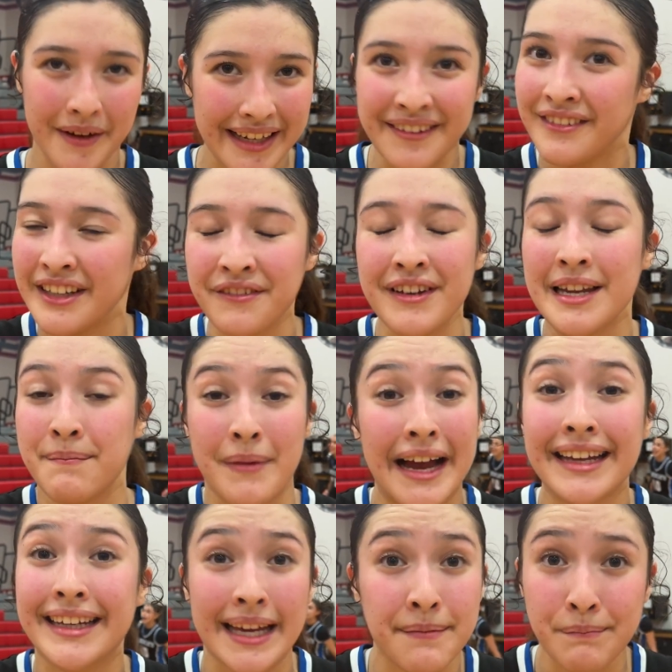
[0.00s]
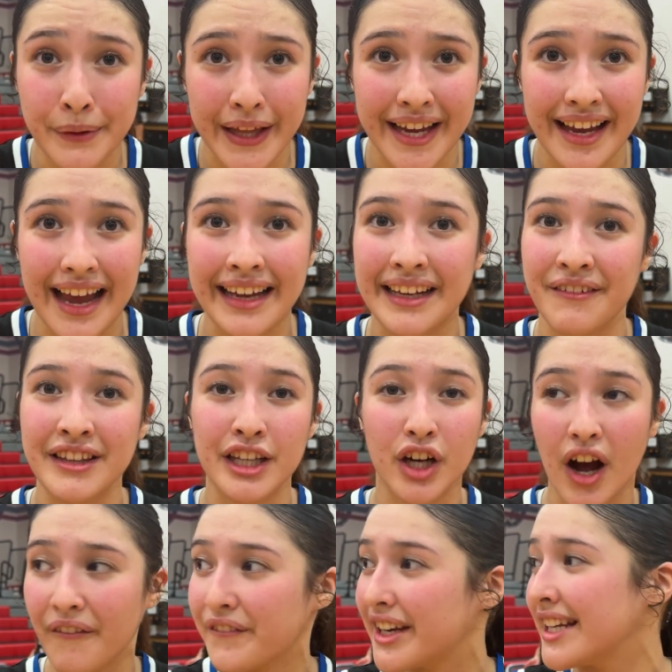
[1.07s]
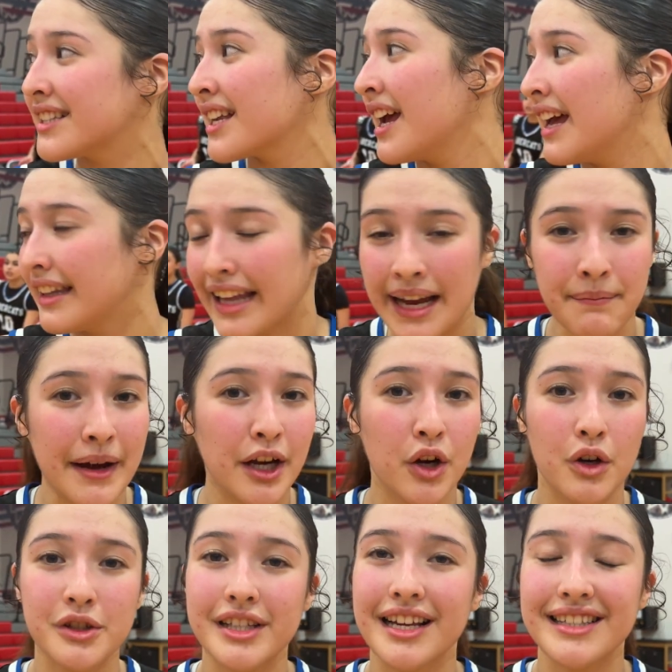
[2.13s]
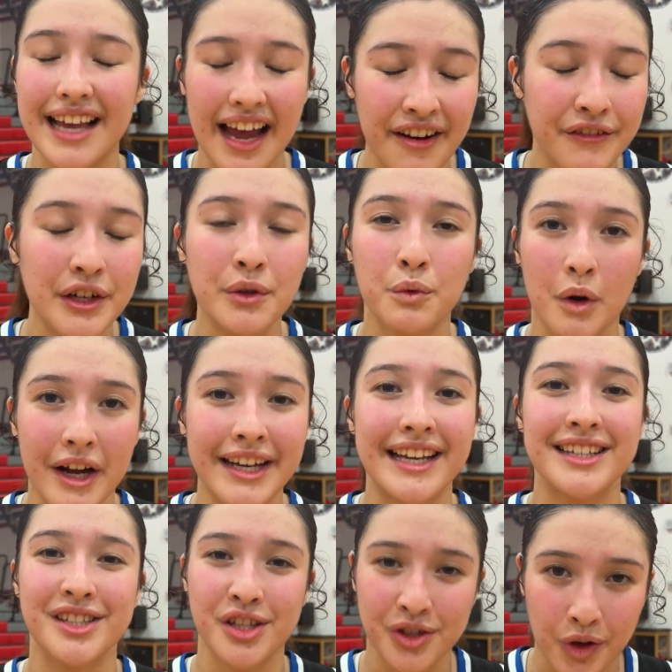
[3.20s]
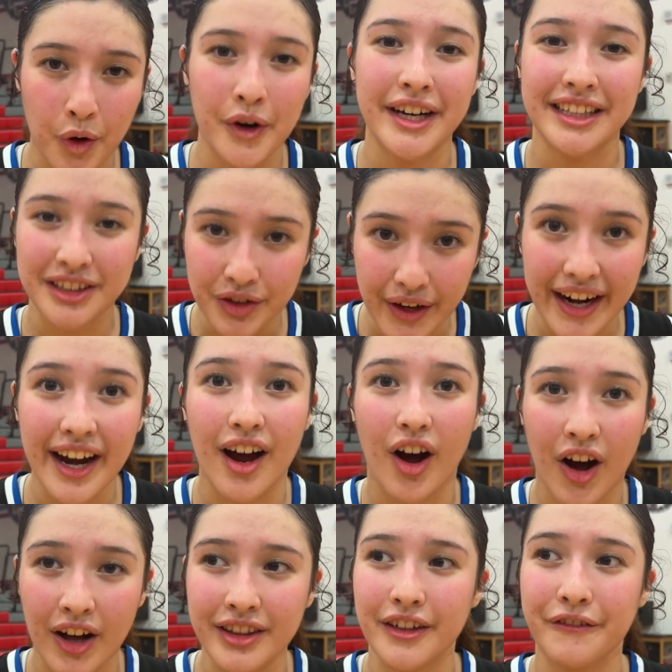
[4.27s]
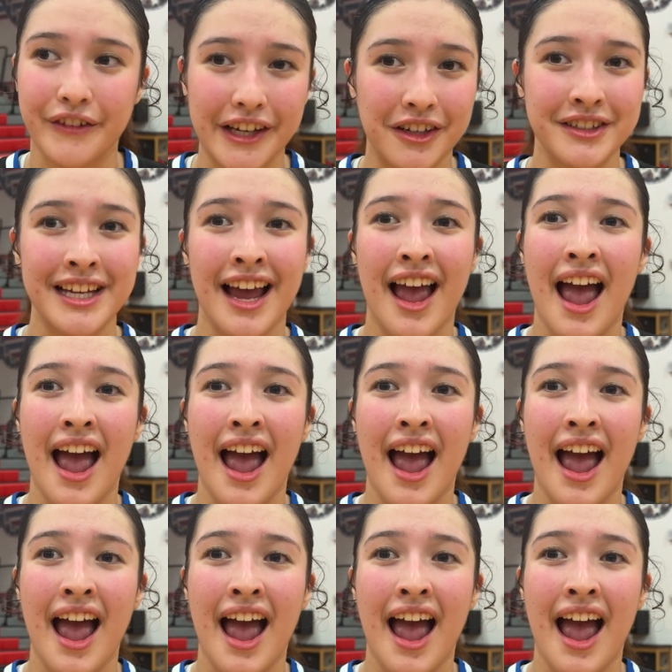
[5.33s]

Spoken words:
even in my gameplay, and giving the confidence, like my coach says, everyone is a scoring threat on the field.